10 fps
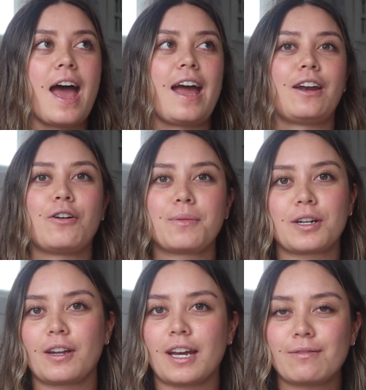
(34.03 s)
And oh my
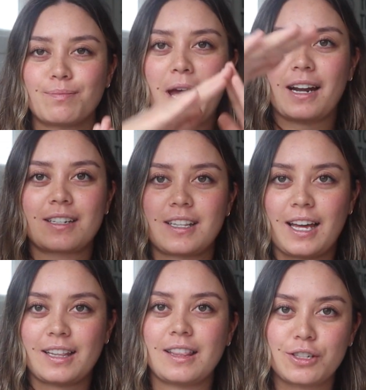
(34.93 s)
god, I packed
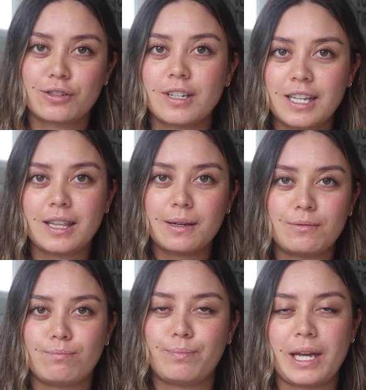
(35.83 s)
like literally the
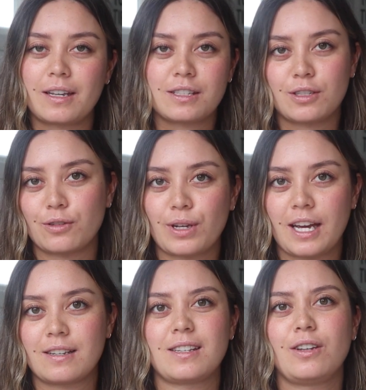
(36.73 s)
biggest
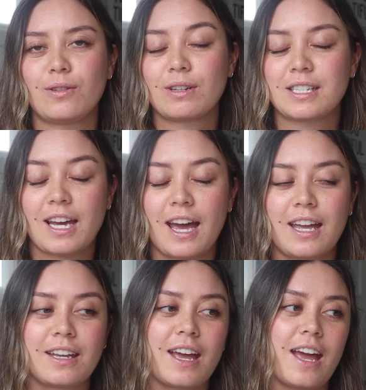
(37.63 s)
suitcase that you can
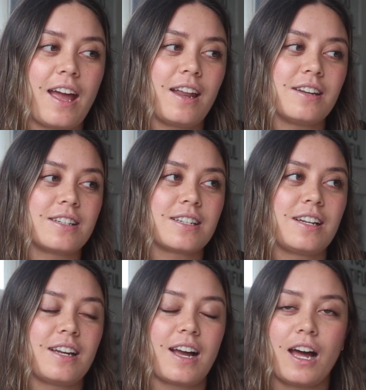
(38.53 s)
take, and
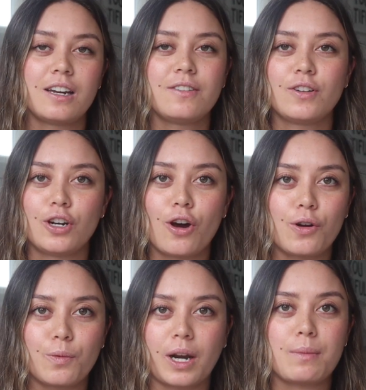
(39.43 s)
I don't even
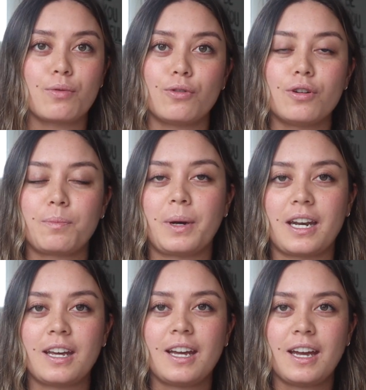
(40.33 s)
know what I brought,
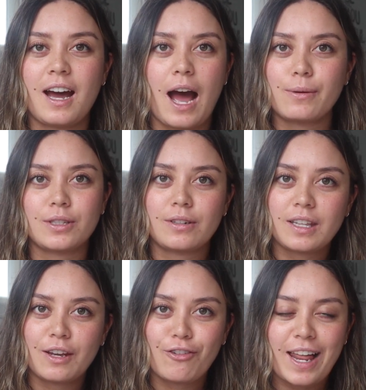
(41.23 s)
but I was only
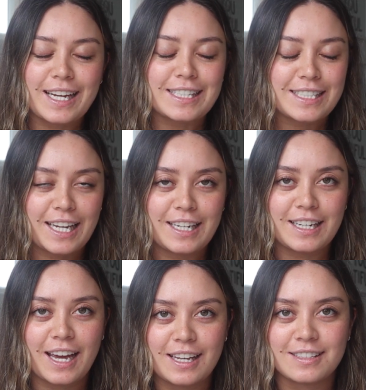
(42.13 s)
there for like 10
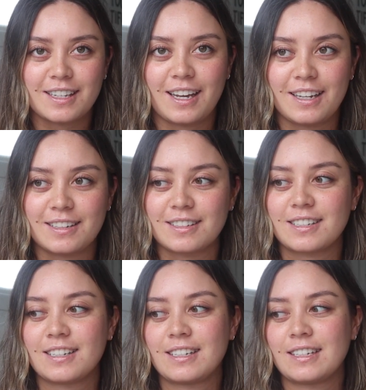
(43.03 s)
days, and
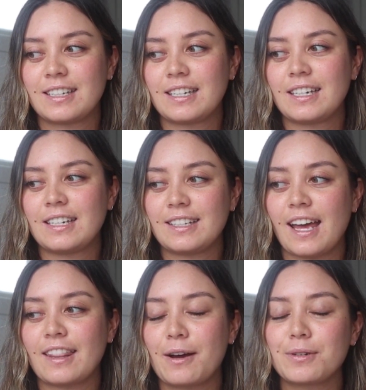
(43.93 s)

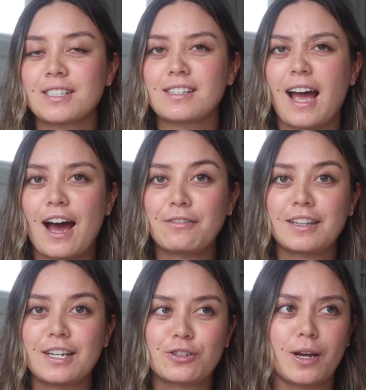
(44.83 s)
yeah, that was
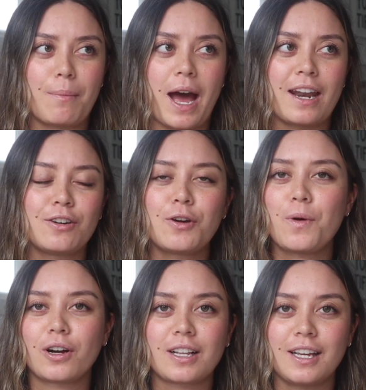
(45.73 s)
after that trip. I don't know
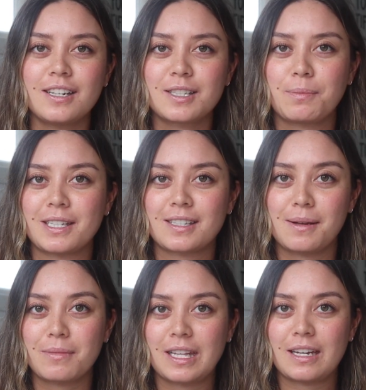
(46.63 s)
what clicked, but
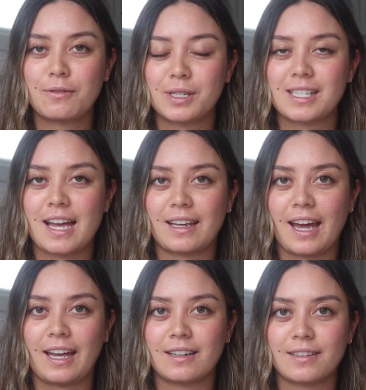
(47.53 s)
something was like,
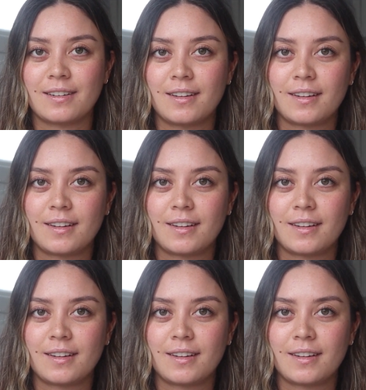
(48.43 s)
Kate,